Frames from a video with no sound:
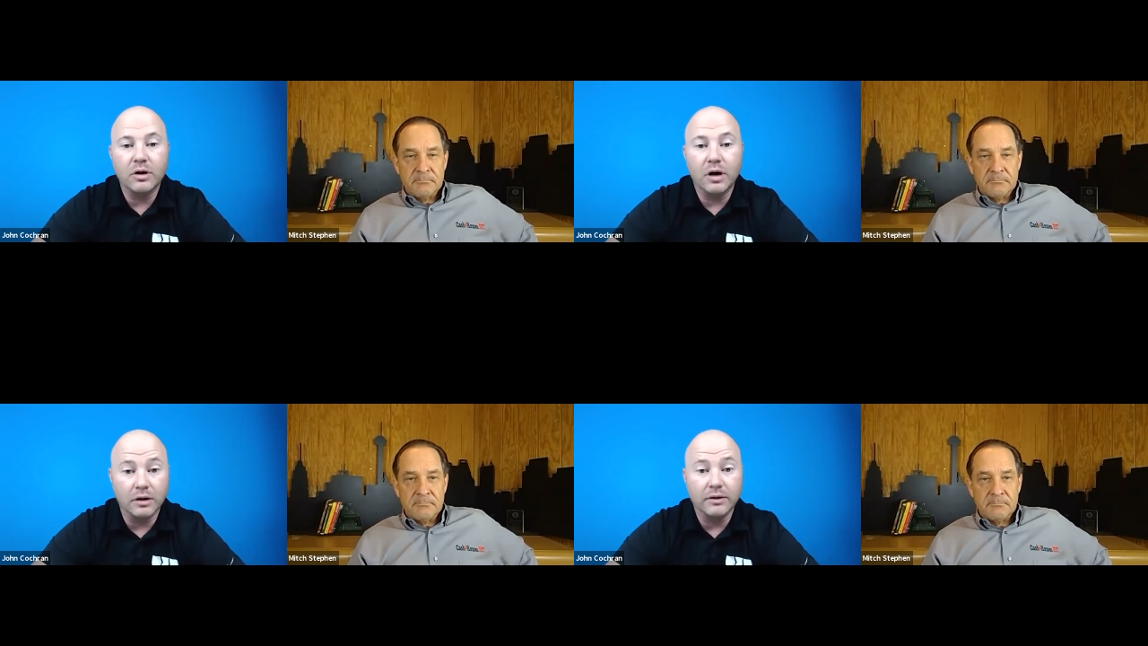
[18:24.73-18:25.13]

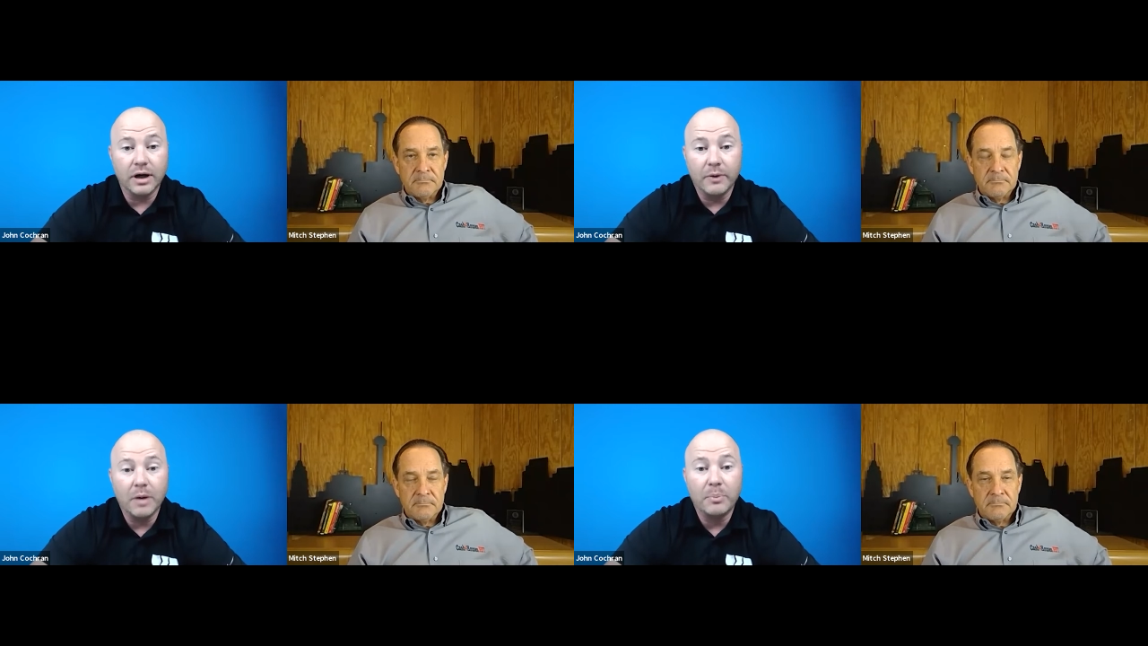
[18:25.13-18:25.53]
Speaker 1: a, uh, a,
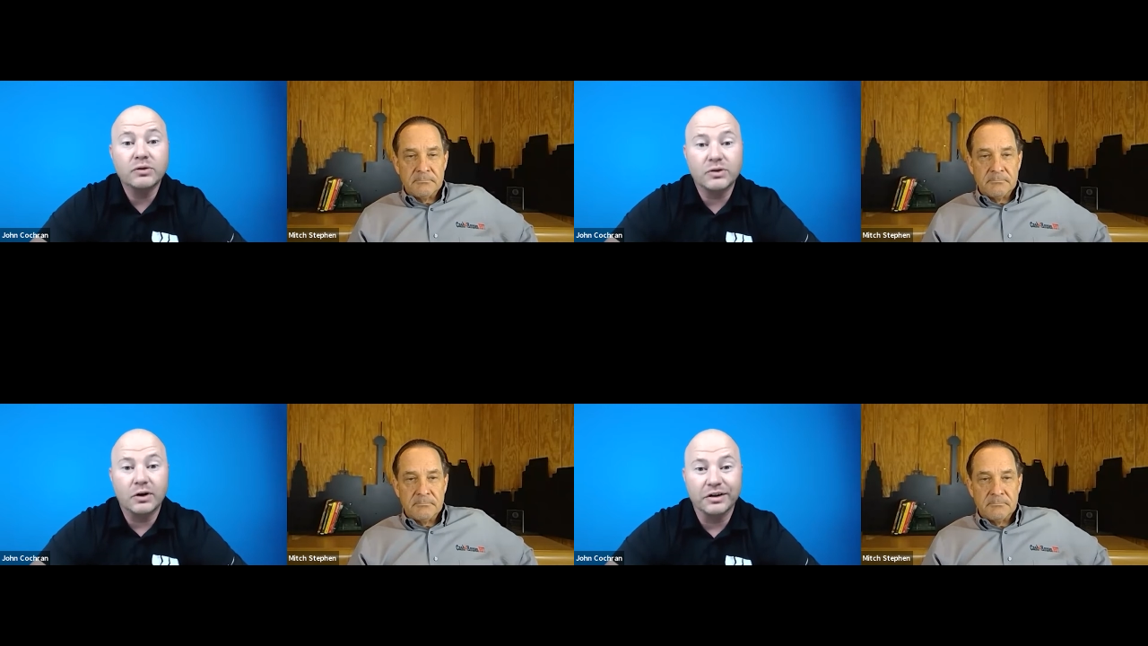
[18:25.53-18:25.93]
a,
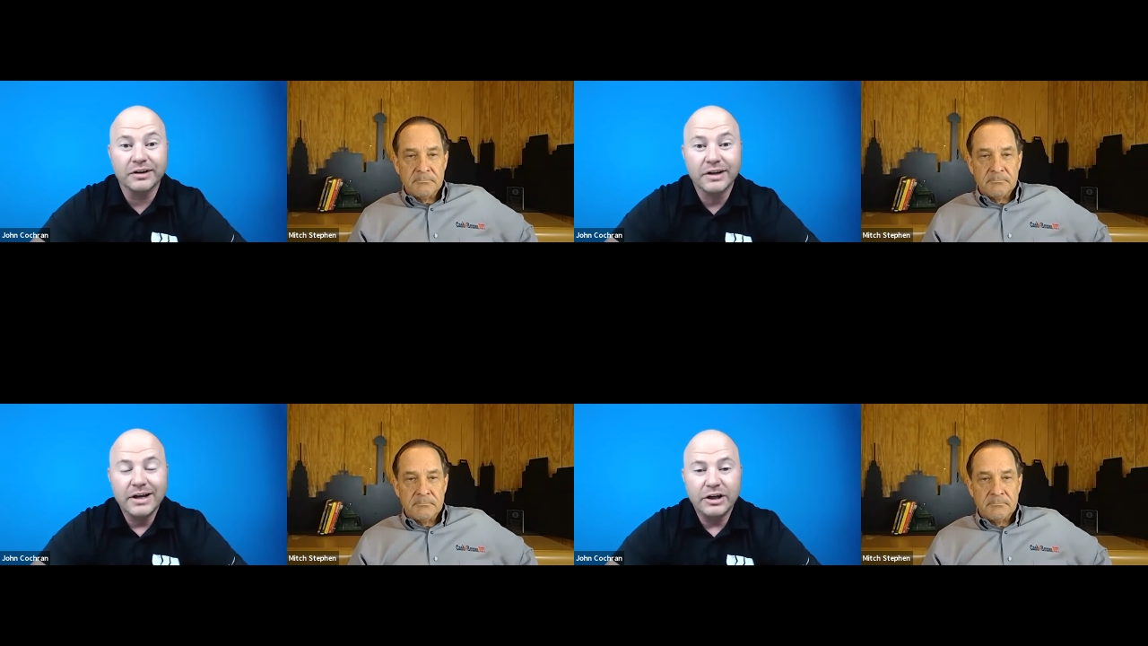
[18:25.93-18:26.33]
postcard.
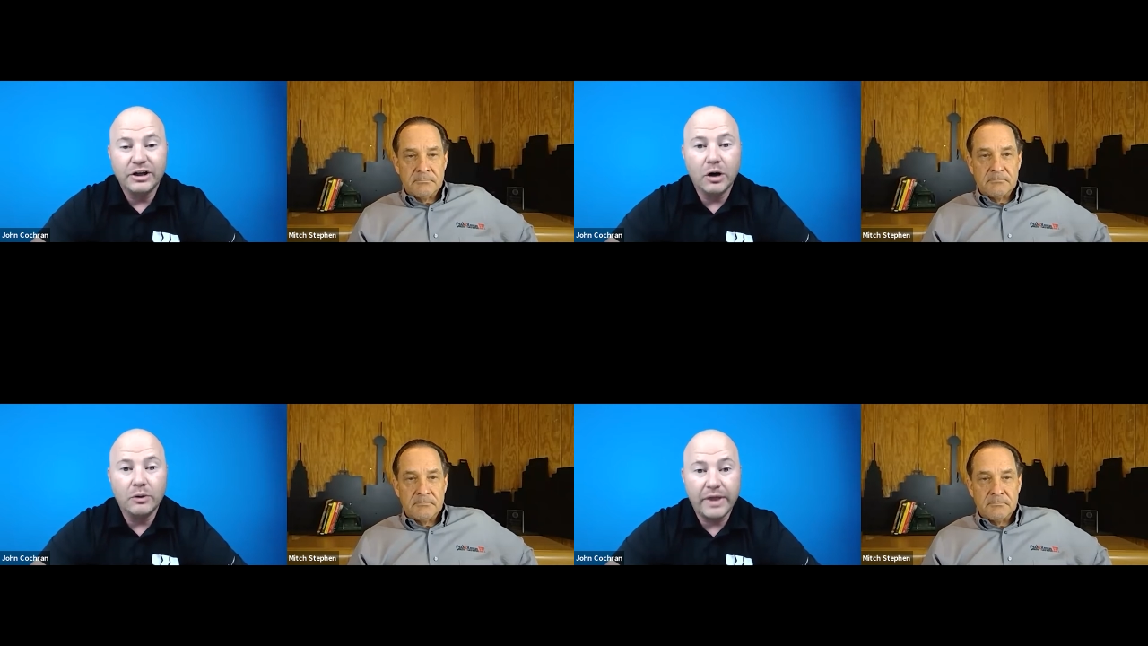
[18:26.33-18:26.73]
You
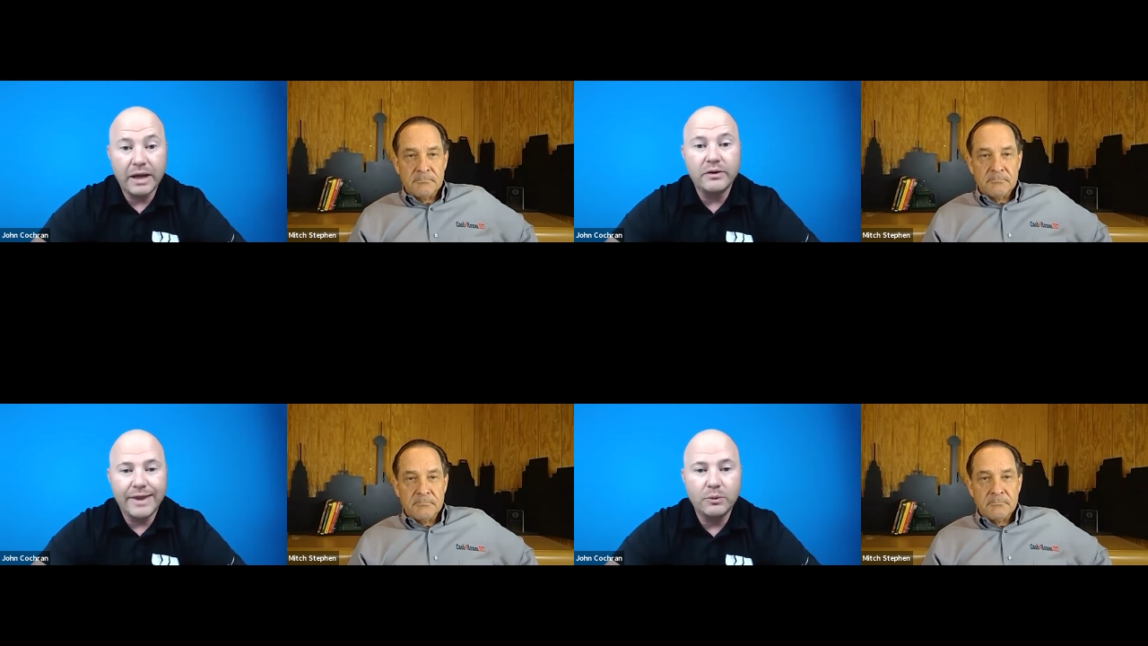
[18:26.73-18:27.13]
know,
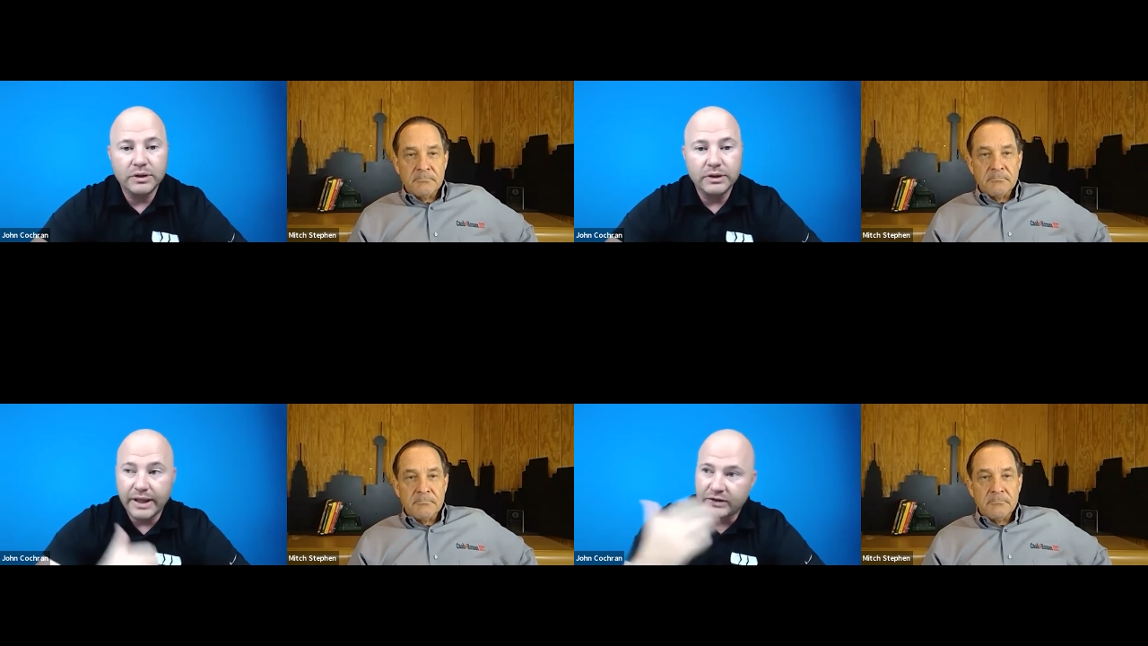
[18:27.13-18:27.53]
they they
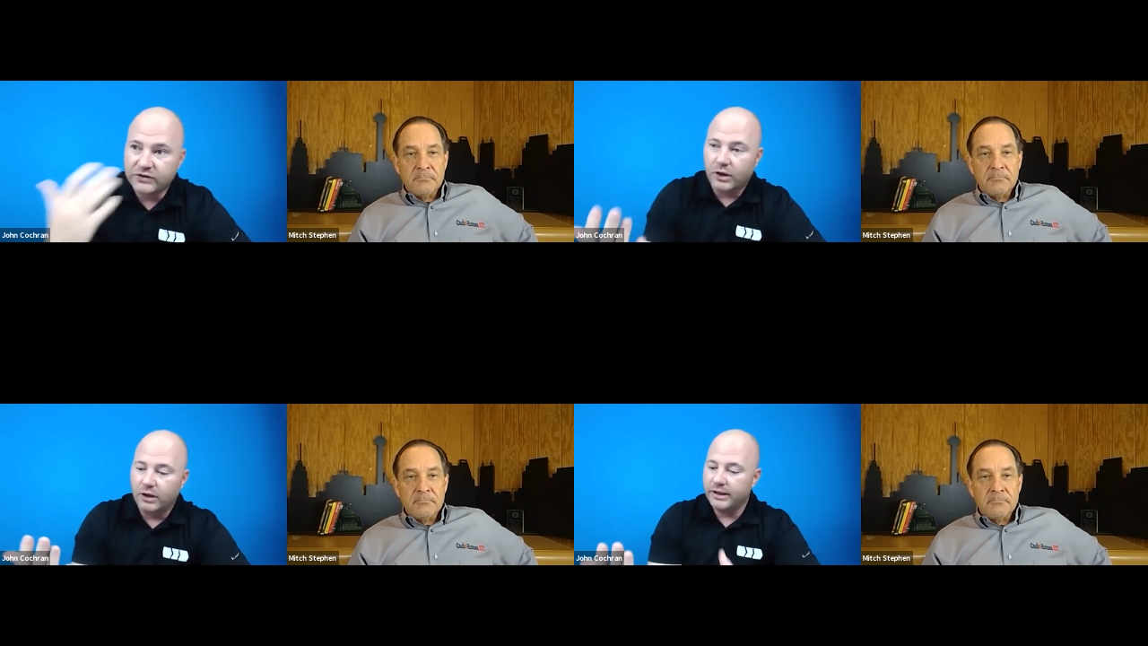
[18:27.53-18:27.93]
would they
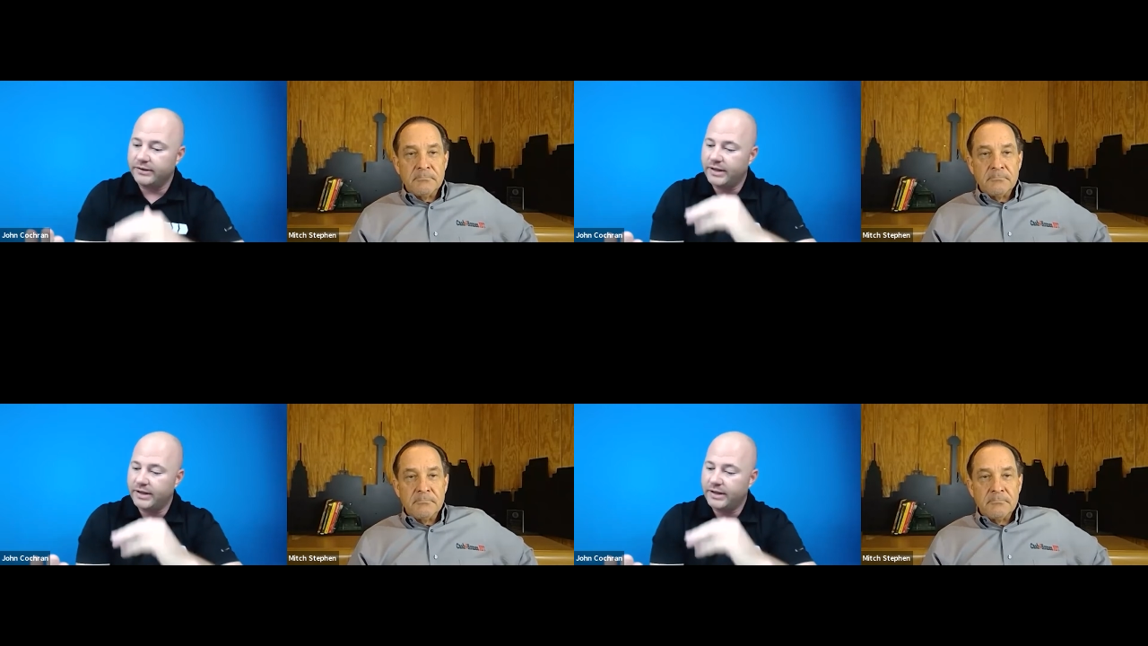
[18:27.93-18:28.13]
saw it,